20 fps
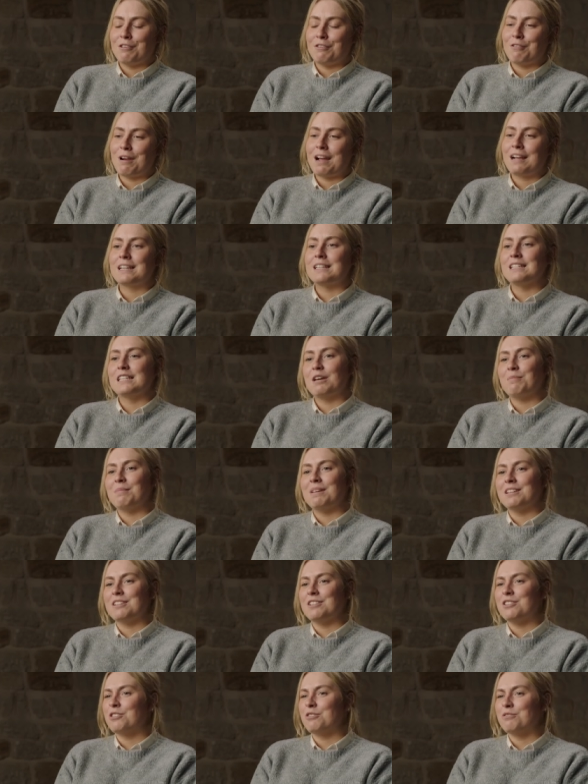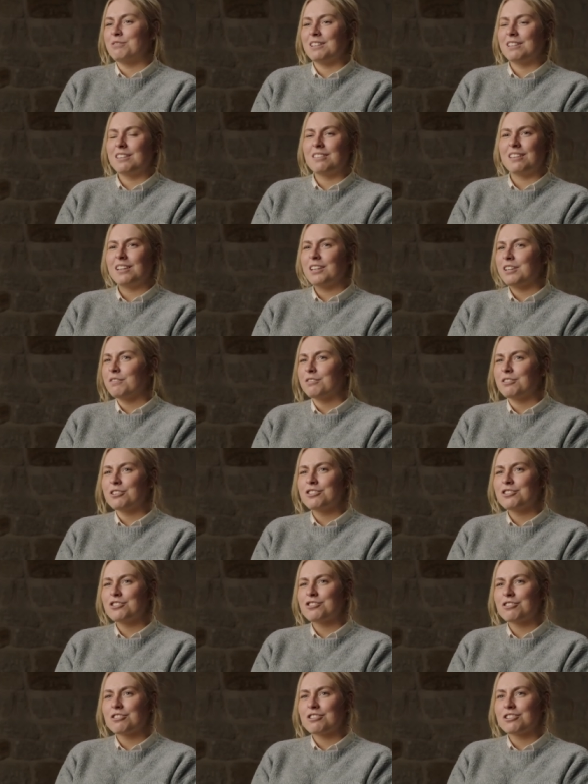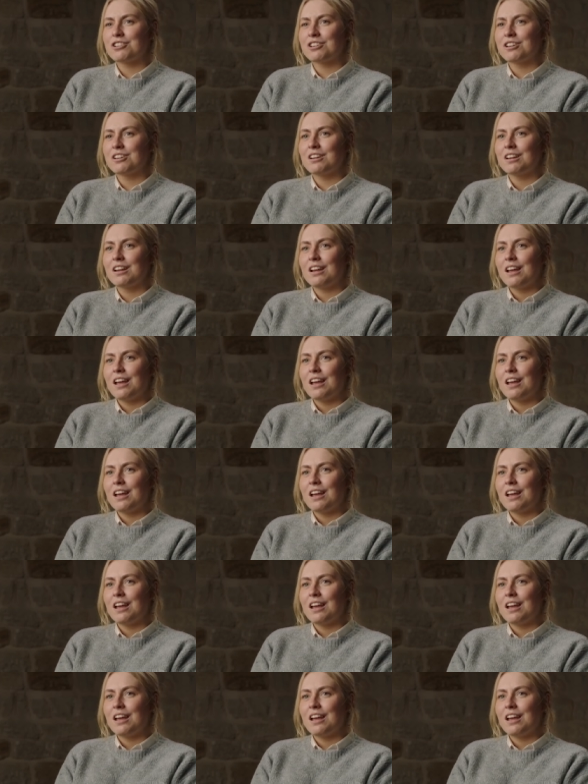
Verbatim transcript: you're academic, you don't really think of construction.